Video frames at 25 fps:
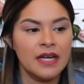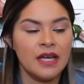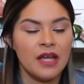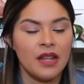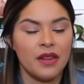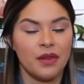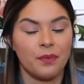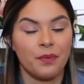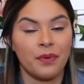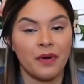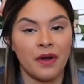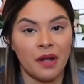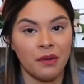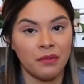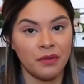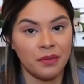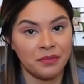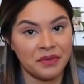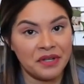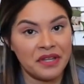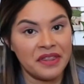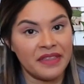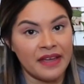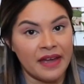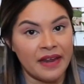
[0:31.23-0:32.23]
The problem
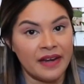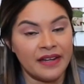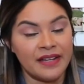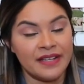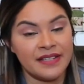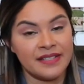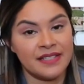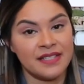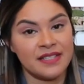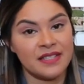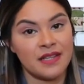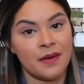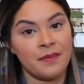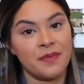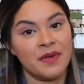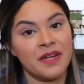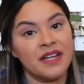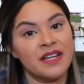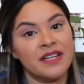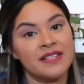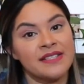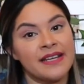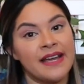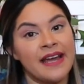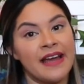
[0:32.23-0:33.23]
with that is that
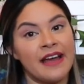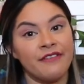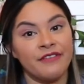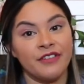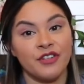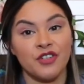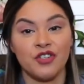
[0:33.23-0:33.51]
because I have a